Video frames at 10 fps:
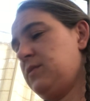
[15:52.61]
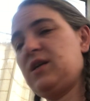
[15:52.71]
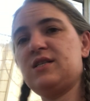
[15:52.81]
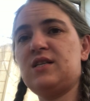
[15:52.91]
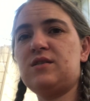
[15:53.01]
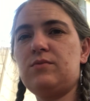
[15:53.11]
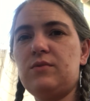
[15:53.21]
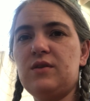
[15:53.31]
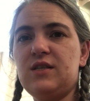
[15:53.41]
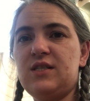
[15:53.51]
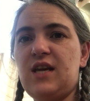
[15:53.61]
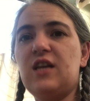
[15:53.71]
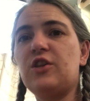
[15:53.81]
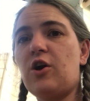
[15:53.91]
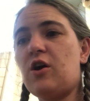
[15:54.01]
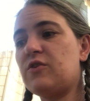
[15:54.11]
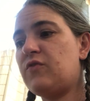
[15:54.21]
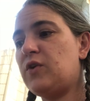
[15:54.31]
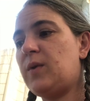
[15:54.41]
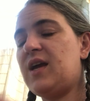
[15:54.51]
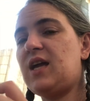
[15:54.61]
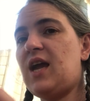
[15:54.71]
because this stayed in the car the full week,